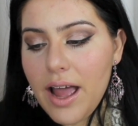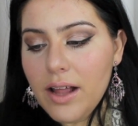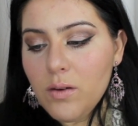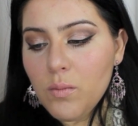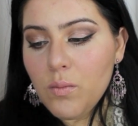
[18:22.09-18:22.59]

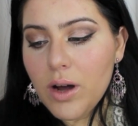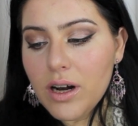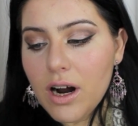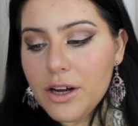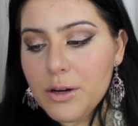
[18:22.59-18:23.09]
and
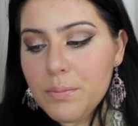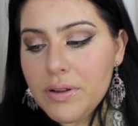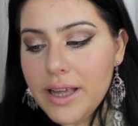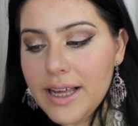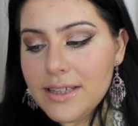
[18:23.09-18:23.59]
what are your
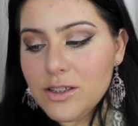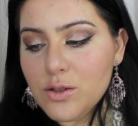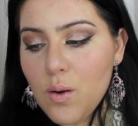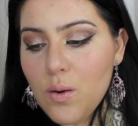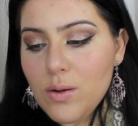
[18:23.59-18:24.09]
plans,
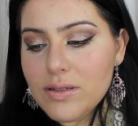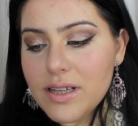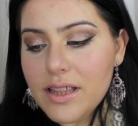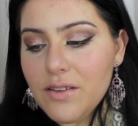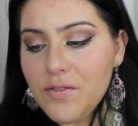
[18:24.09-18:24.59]

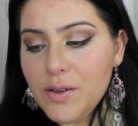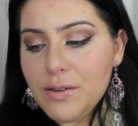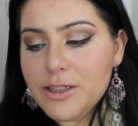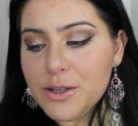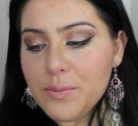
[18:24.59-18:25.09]
goals in the
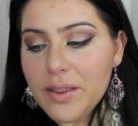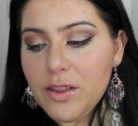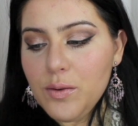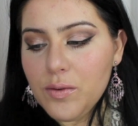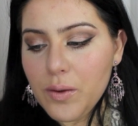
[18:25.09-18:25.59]
future
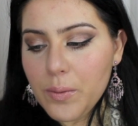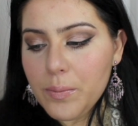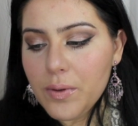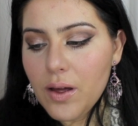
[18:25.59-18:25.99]
with YouTube?